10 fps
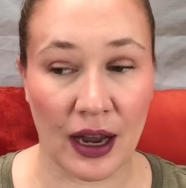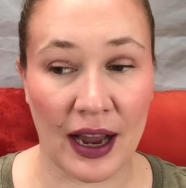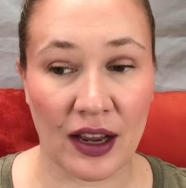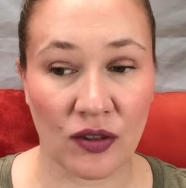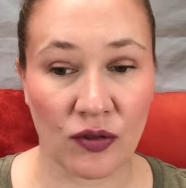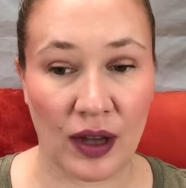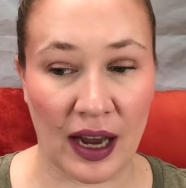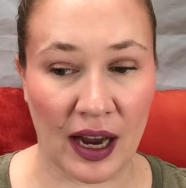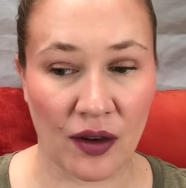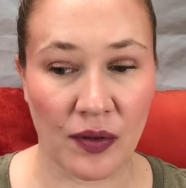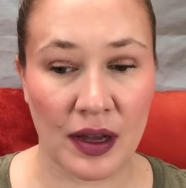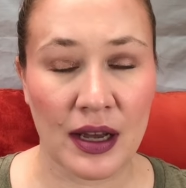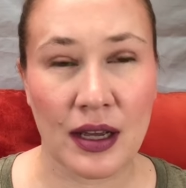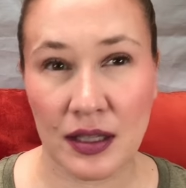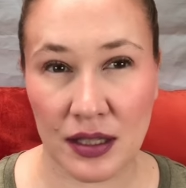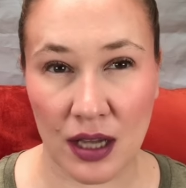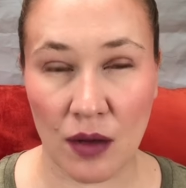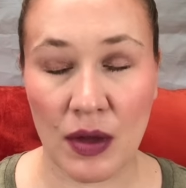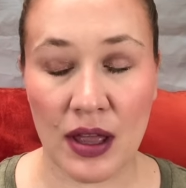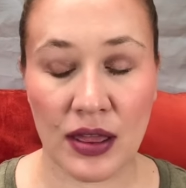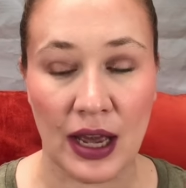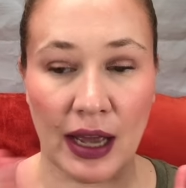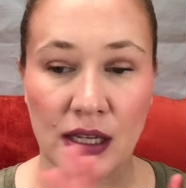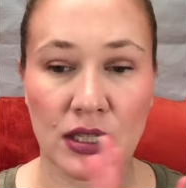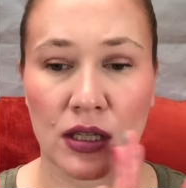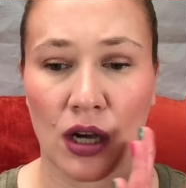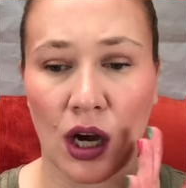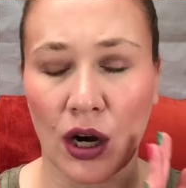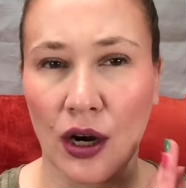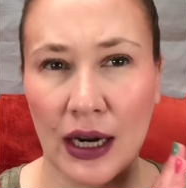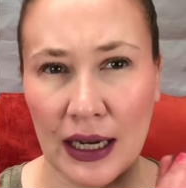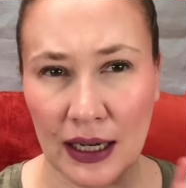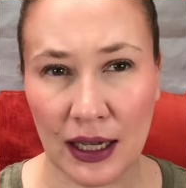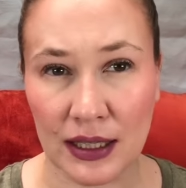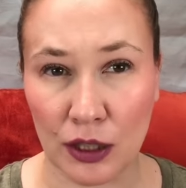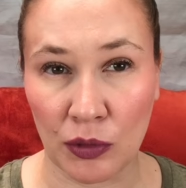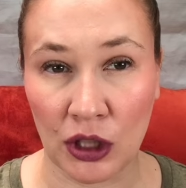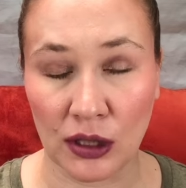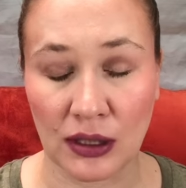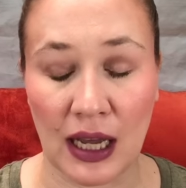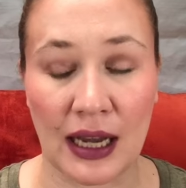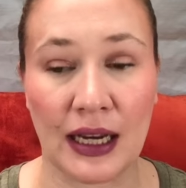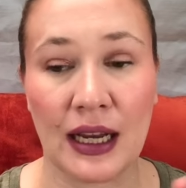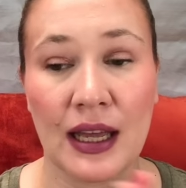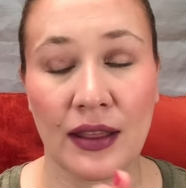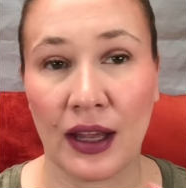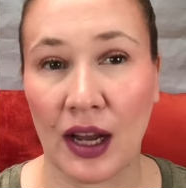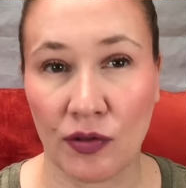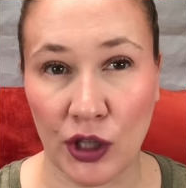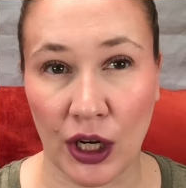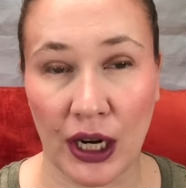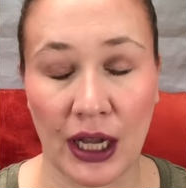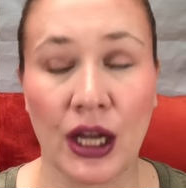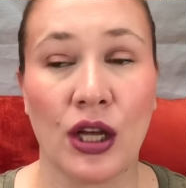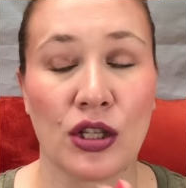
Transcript: I have some that are in a similar line that have cherry.